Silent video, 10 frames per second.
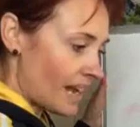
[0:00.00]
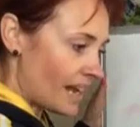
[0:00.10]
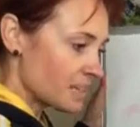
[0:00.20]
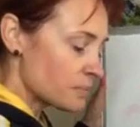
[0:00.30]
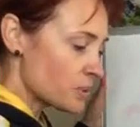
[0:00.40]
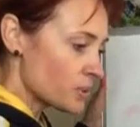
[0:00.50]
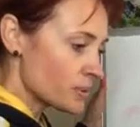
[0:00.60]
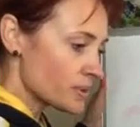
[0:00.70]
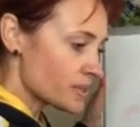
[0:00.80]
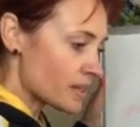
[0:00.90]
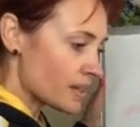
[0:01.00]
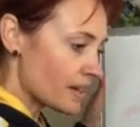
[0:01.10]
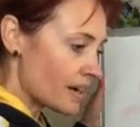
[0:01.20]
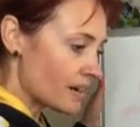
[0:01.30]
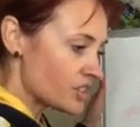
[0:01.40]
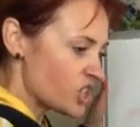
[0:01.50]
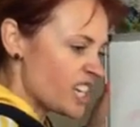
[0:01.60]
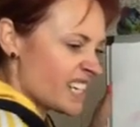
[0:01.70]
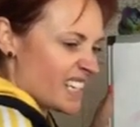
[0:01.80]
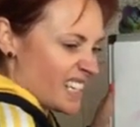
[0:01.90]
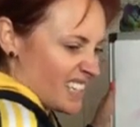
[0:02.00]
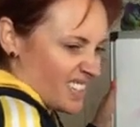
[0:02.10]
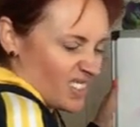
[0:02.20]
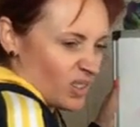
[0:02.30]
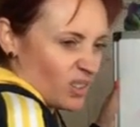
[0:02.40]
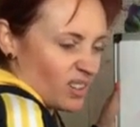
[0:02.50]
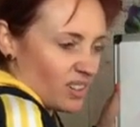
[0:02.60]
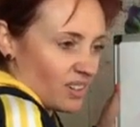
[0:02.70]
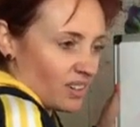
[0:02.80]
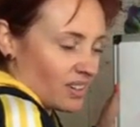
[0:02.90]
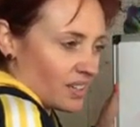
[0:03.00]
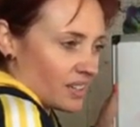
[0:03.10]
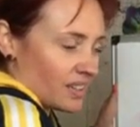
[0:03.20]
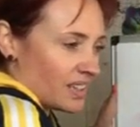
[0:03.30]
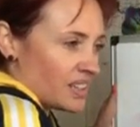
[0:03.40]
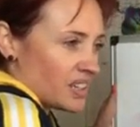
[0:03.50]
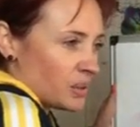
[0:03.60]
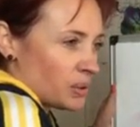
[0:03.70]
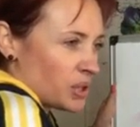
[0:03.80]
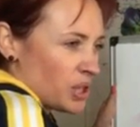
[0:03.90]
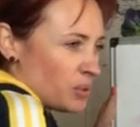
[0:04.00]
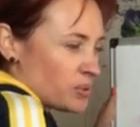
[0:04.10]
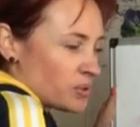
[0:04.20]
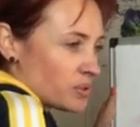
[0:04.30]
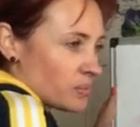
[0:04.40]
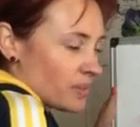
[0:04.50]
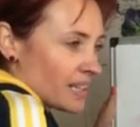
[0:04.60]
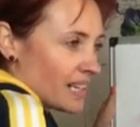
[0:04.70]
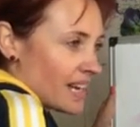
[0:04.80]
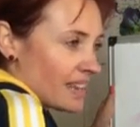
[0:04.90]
Animals that are cheeky or cute or something like